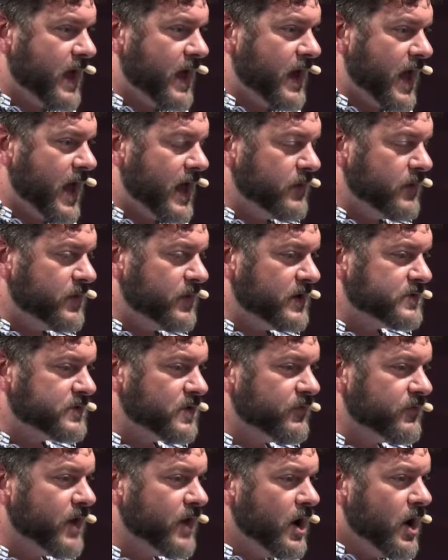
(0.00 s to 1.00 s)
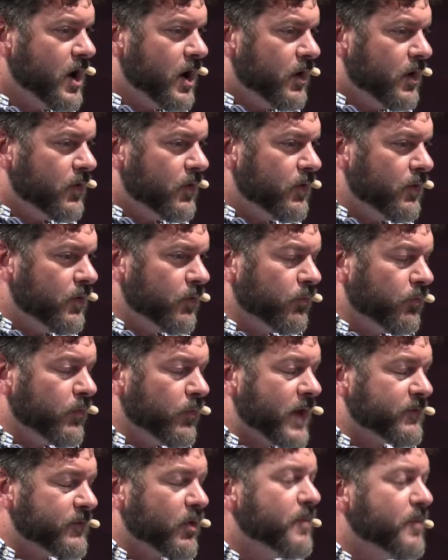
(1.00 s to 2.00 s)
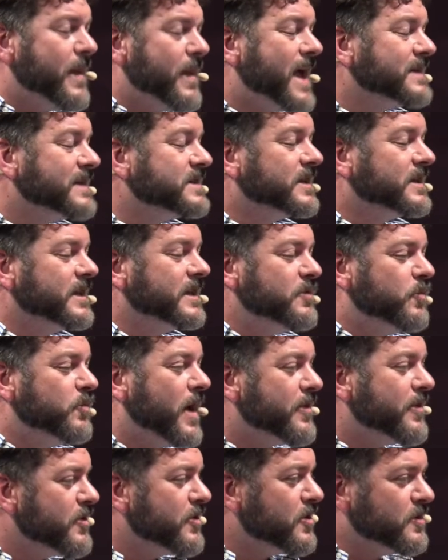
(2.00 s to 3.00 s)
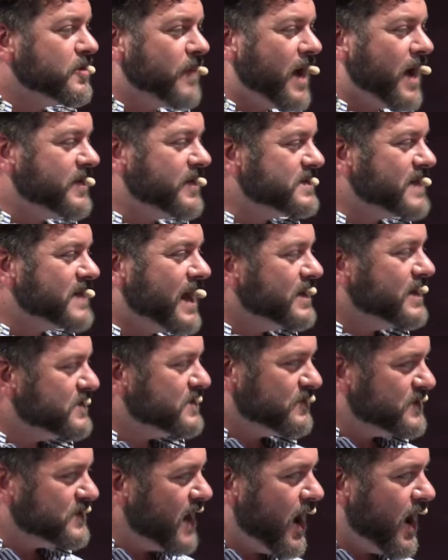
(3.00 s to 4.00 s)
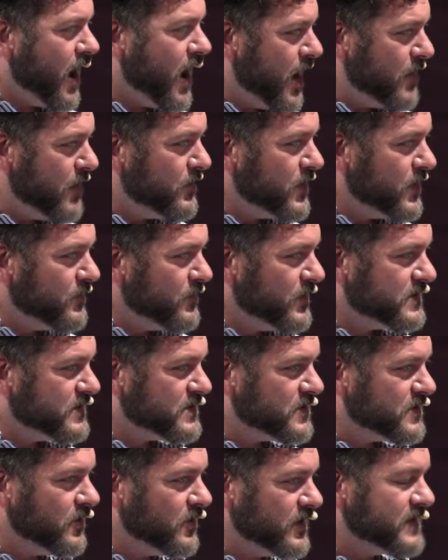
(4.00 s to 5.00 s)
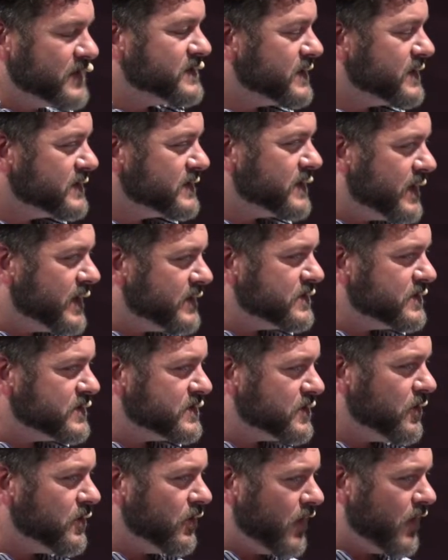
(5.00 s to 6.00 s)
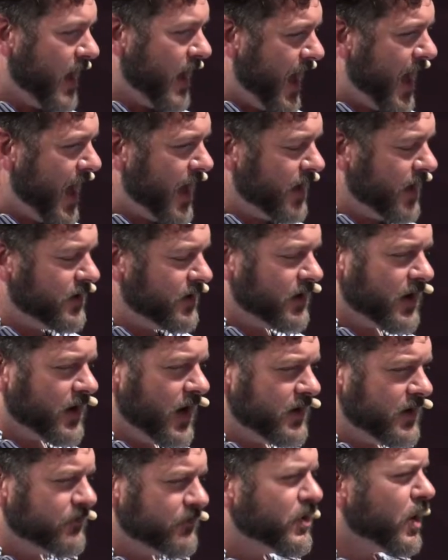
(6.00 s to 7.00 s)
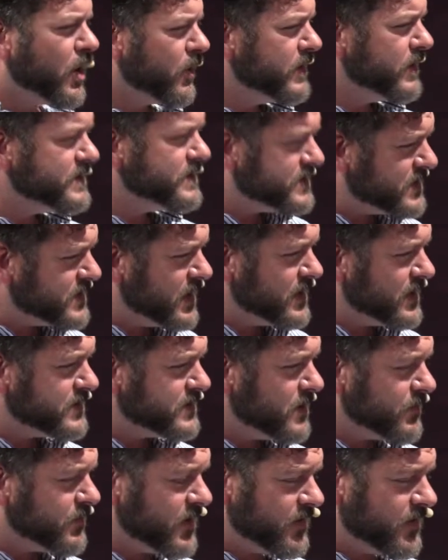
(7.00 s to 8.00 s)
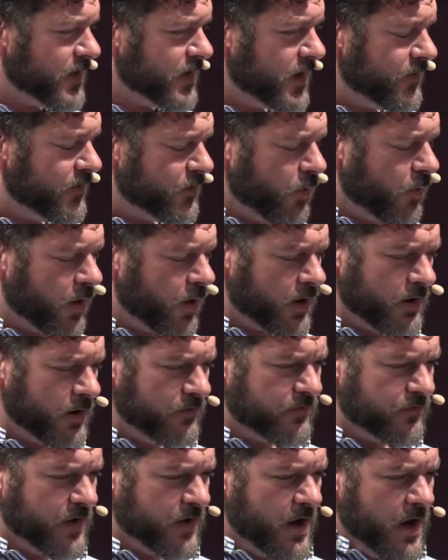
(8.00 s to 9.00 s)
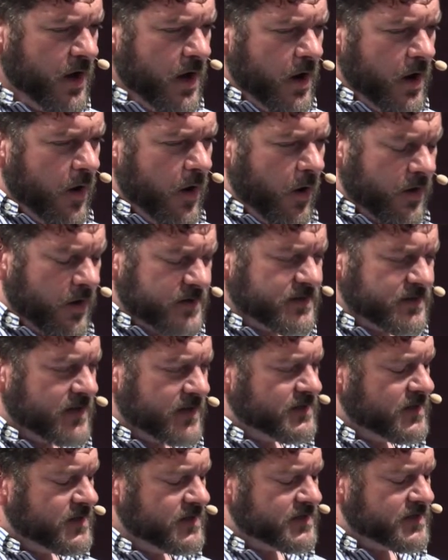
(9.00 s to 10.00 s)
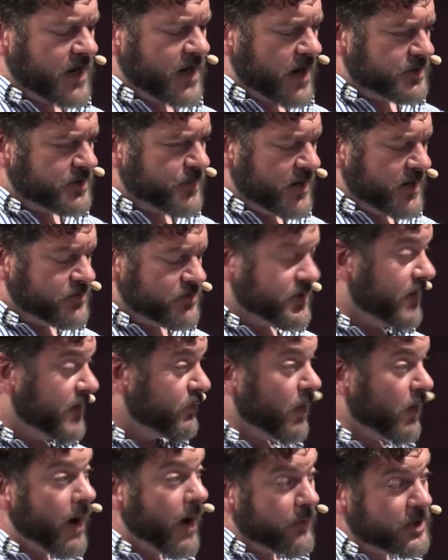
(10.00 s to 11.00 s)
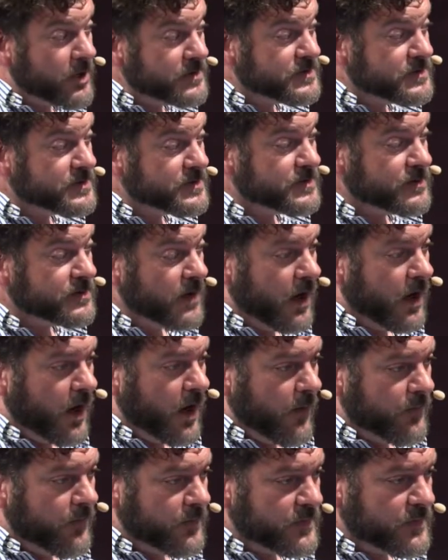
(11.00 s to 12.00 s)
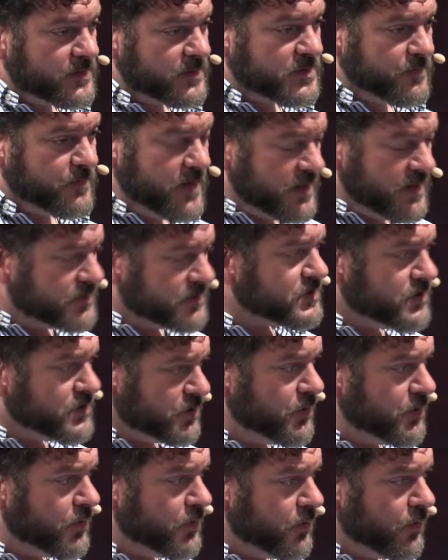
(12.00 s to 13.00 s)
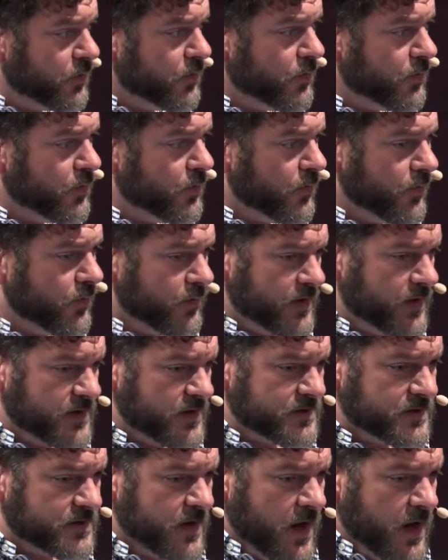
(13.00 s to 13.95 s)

had been sort of rather romantically weathered by the sands of time, but still existed and still had a kind of currency, something that in the work of artists like the Scottish painter David Roberts speaks to this